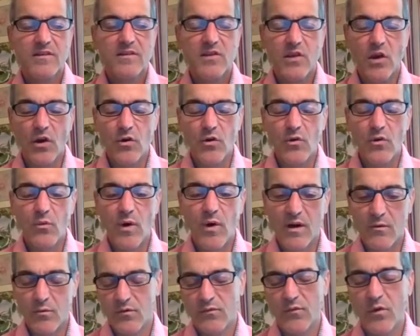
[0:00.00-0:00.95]
So
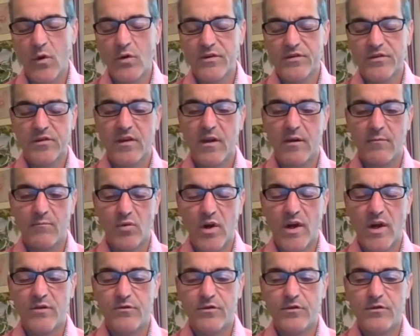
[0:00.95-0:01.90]
while we're focusing on
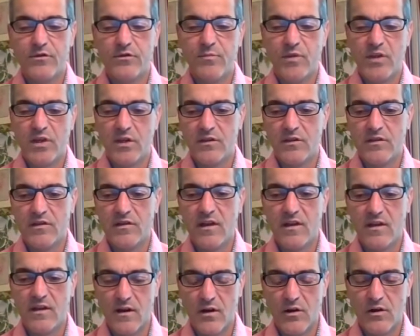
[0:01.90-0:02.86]
browsers because
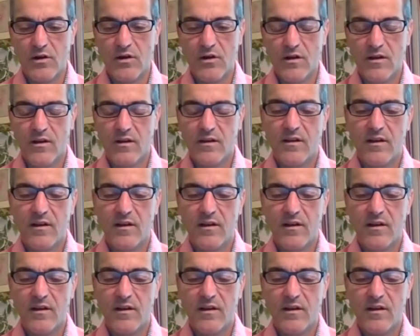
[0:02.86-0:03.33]
they are